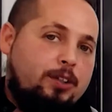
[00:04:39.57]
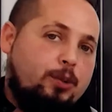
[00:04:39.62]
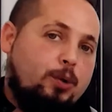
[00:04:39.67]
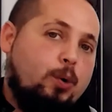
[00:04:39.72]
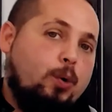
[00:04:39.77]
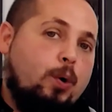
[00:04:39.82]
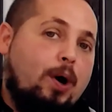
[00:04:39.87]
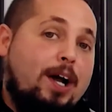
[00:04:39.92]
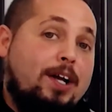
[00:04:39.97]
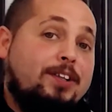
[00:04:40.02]
the
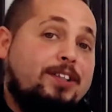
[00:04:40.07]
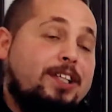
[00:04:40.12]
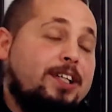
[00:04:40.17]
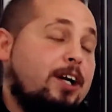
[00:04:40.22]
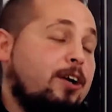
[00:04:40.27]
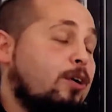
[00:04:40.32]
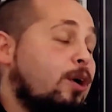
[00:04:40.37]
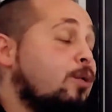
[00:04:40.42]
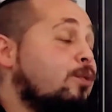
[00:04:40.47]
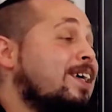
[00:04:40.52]
whole idea
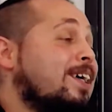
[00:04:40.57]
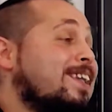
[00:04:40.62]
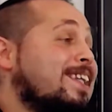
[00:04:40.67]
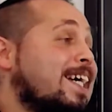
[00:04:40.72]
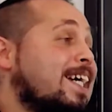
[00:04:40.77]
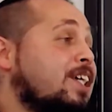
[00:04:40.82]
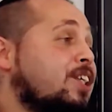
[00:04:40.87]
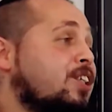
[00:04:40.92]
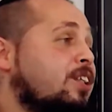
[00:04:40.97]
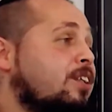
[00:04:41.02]
around
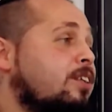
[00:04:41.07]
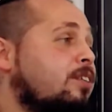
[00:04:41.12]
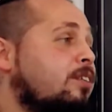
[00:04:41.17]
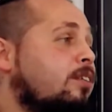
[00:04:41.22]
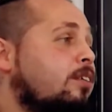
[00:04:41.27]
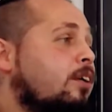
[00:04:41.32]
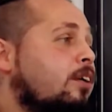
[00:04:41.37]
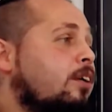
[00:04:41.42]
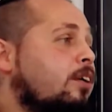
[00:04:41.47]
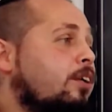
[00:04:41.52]
addiction.
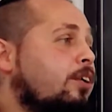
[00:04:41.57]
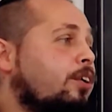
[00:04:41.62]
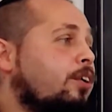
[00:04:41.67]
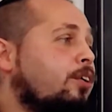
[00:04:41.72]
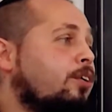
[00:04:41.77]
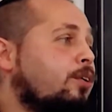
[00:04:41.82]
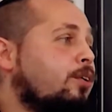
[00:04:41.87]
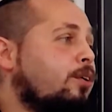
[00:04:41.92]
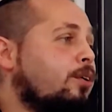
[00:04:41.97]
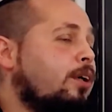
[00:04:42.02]

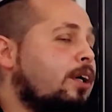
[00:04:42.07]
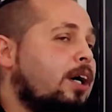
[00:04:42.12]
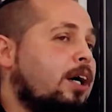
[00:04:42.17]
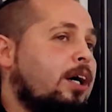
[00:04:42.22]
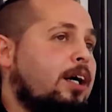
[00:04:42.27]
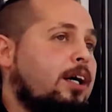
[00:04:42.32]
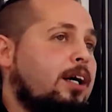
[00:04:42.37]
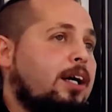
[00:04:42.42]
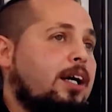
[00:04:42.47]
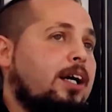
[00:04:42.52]

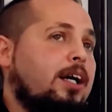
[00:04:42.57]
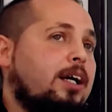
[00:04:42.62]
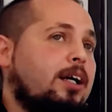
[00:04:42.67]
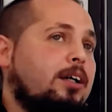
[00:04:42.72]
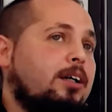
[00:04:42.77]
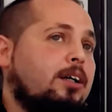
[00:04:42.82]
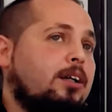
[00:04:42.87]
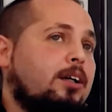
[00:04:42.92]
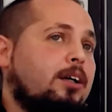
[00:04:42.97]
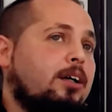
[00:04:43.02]

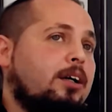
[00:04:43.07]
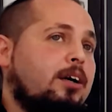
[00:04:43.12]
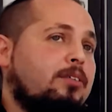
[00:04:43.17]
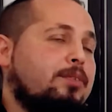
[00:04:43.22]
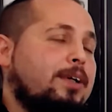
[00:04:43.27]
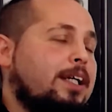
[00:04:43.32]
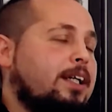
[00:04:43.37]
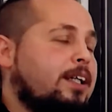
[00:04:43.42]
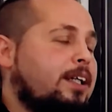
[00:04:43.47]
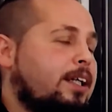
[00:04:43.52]
I
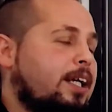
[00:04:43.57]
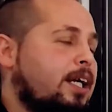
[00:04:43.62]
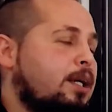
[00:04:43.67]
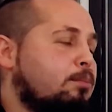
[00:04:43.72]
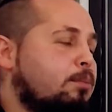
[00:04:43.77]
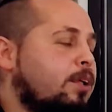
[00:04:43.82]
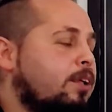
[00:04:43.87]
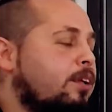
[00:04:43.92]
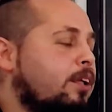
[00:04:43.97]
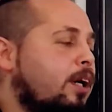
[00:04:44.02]
think
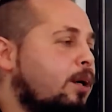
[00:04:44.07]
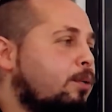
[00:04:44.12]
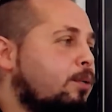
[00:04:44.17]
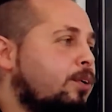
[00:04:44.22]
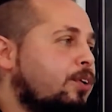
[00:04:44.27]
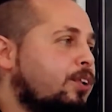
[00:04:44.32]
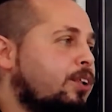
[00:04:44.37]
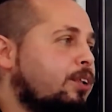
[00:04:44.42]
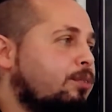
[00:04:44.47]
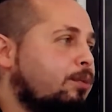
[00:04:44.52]
gaming now
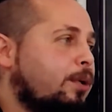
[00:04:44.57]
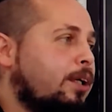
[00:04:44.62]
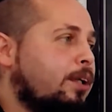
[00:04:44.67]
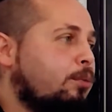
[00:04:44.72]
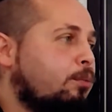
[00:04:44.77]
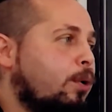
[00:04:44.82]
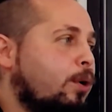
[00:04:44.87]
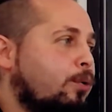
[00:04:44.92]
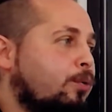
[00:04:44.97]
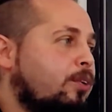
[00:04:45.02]
is, by
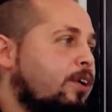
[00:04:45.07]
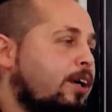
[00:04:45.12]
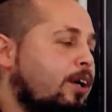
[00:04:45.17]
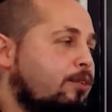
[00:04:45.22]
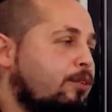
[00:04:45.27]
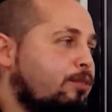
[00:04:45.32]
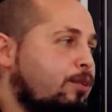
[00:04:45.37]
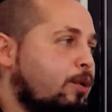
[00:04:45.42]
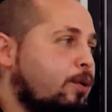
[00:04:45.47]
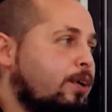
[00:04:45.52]
the World
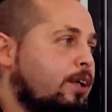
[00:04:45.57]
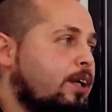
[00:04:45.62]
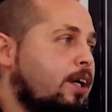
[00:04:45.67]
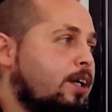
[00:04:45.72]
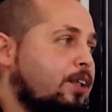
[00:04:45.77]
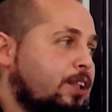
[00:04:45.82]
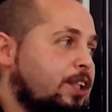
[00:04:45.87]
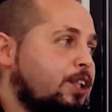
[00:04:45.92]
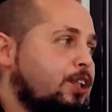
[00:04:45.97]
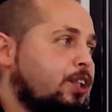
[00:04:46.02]
Health
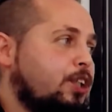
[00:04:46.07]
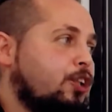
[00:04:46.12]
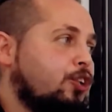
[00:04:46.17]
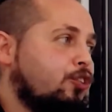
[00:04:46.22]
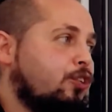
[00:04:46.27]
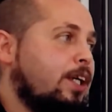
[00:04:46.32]
Organization, is